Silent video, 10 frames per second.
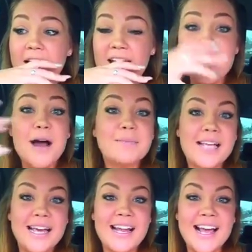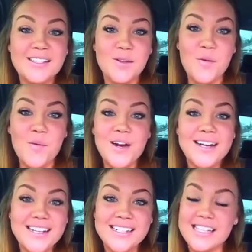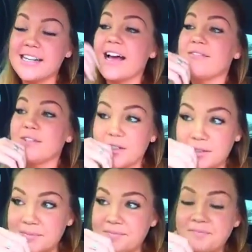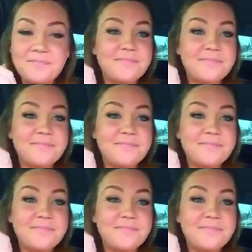an update as to what it is that I've learned